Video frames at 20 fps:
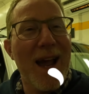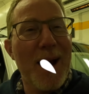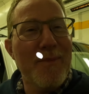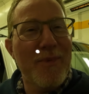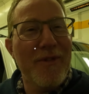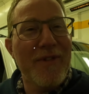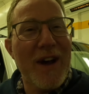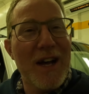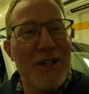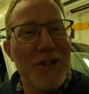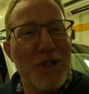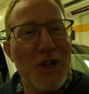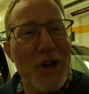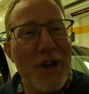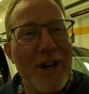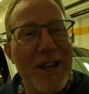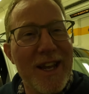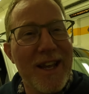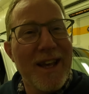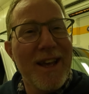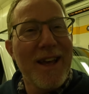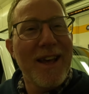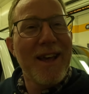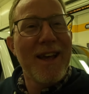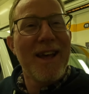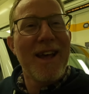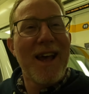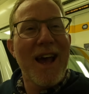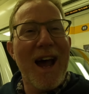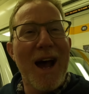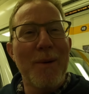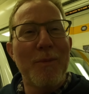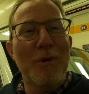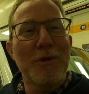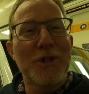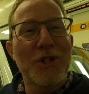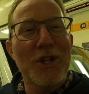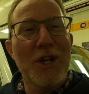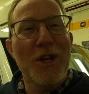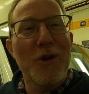Campervan Journey and
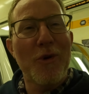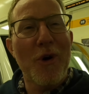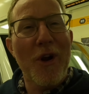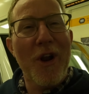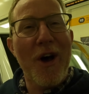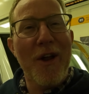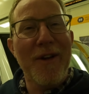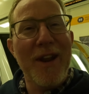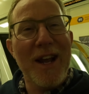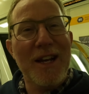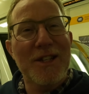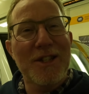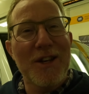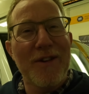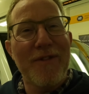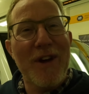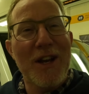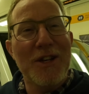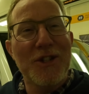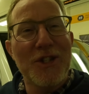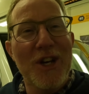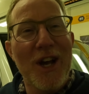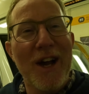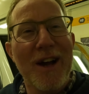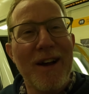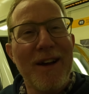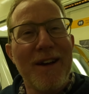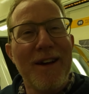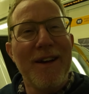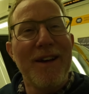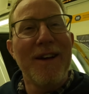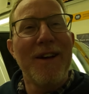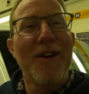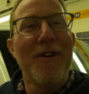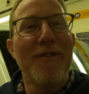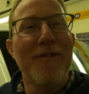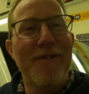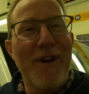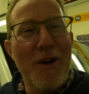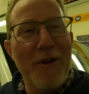we'll see you on our next
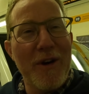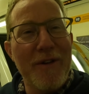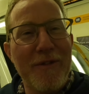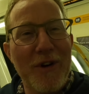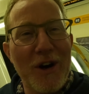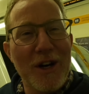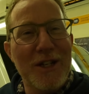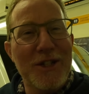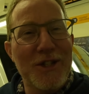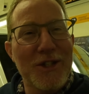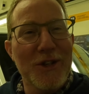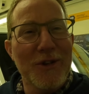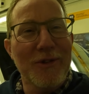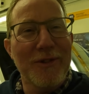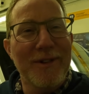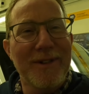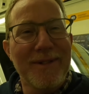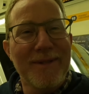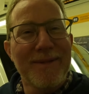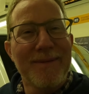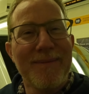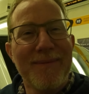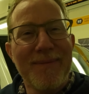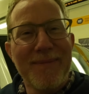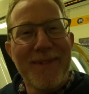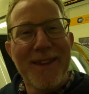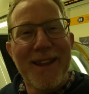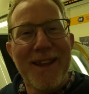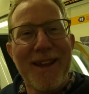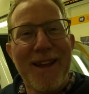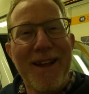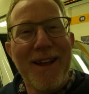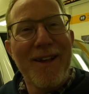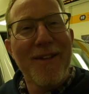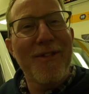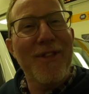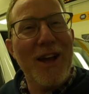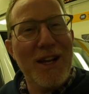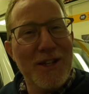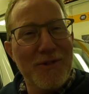adventure very very soon.
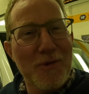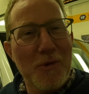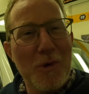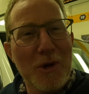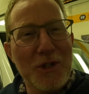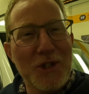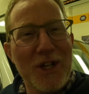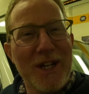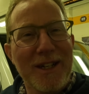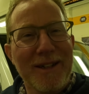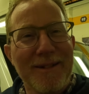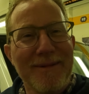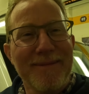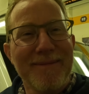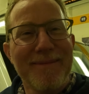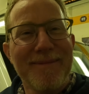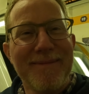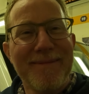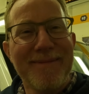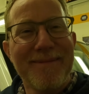Thanks for watching.